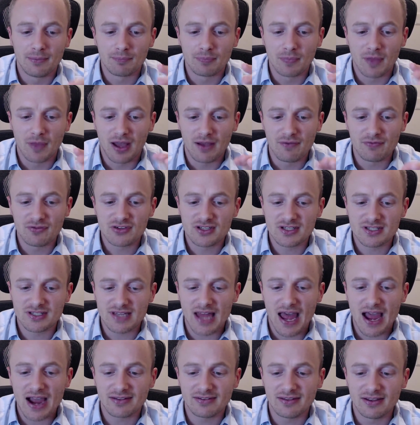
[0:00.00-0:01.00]
I've
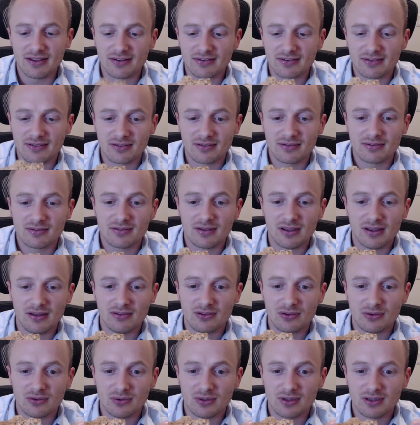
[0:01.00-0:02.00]
stacked it
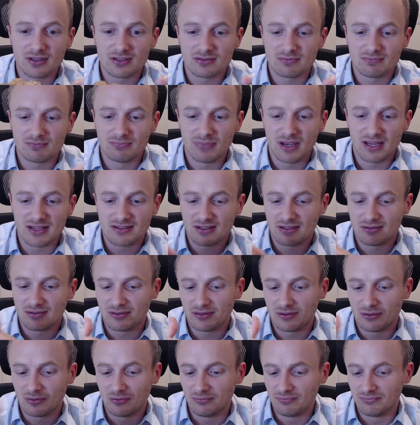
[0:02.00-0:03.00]
into this basic,
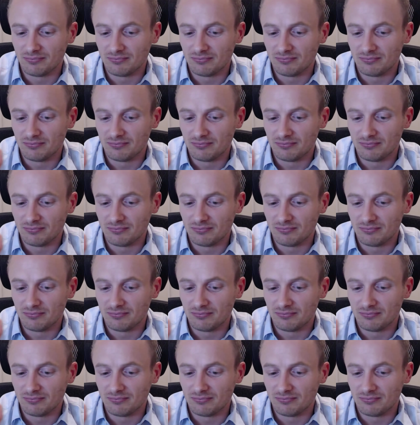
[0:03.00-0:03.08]
what